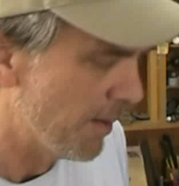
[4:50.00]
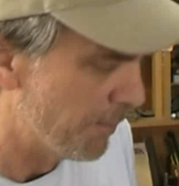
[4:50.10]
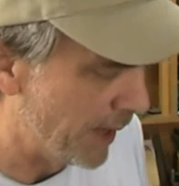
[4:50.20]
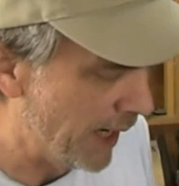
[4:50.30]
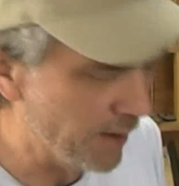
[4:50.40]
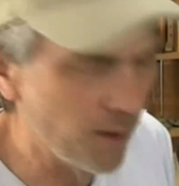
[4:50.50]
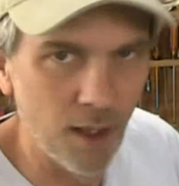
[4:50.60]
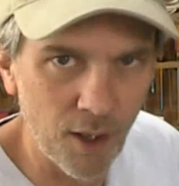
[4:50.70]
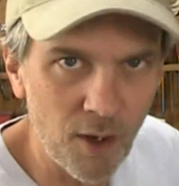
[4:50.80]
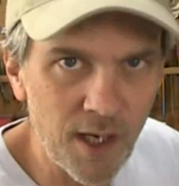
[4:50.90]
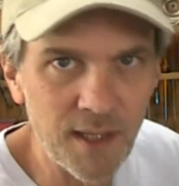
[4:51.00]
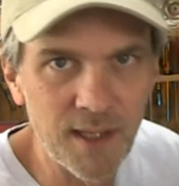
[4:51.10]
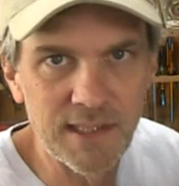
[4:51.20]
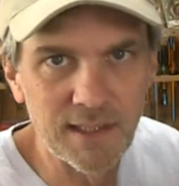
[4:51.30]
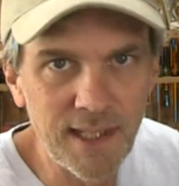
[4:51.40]
But according to
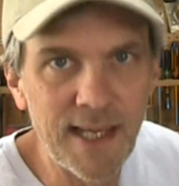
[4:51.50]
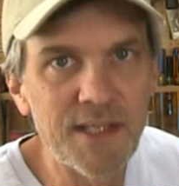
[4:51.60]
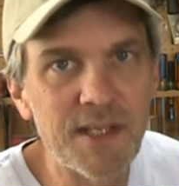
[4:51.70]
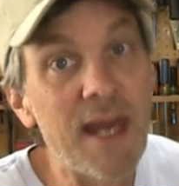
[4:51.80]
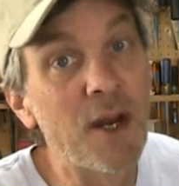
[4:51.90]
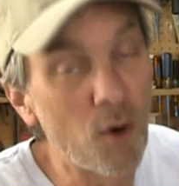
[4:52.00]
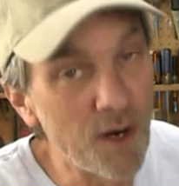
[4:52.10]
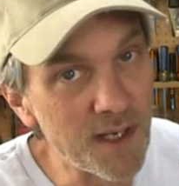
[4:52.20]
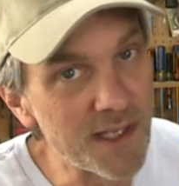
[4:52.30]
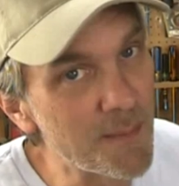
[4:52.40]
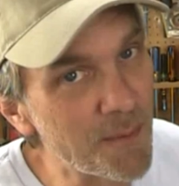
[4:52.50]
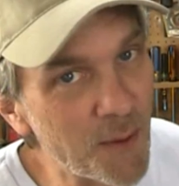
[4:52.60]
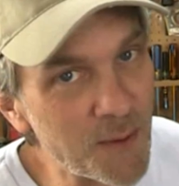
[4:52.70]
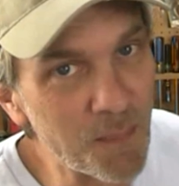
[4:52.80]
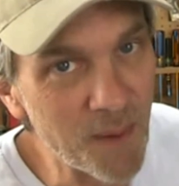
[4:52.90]
this list, and according to some of
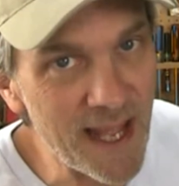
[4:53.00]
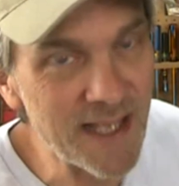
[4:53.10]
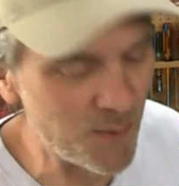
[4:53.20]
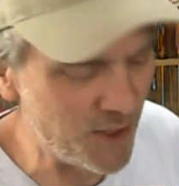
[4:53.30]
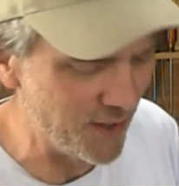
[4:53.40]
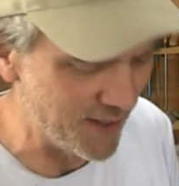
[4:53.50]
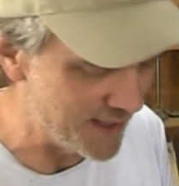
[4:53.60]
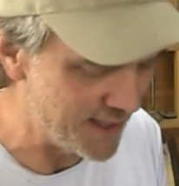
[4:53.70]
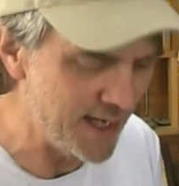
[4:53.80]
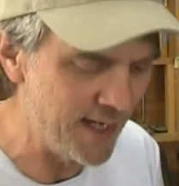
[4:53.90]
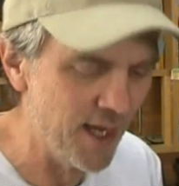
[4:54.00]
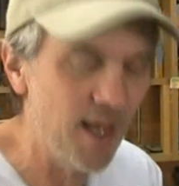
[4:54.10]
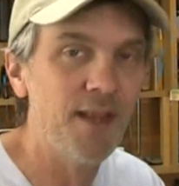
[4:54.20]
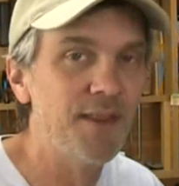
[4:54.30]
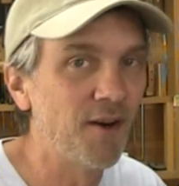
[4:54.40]
those plans which you can see,
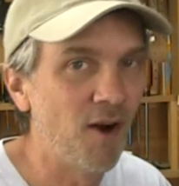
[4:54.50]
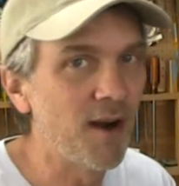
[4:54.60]
there are